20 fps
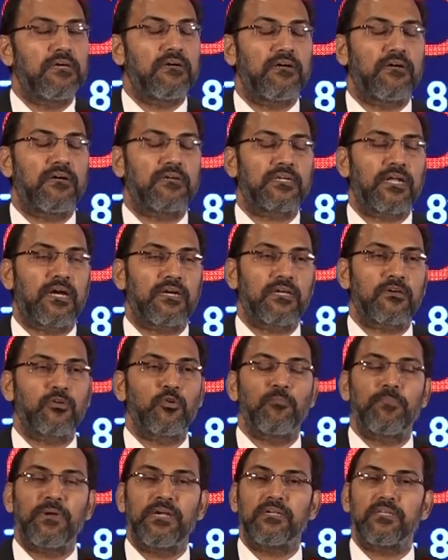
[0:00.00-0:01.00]
Tata
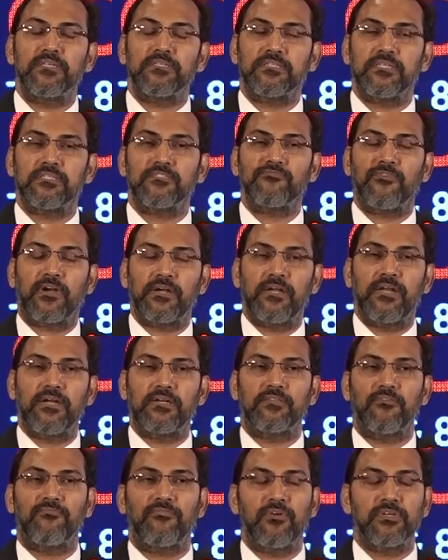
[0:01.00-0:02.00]
Group and TCS
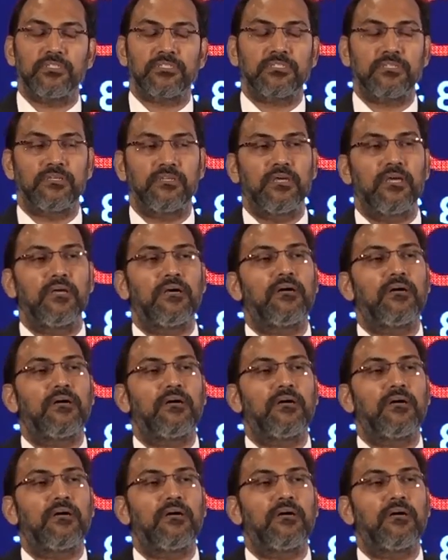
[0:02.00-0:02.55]
funded the first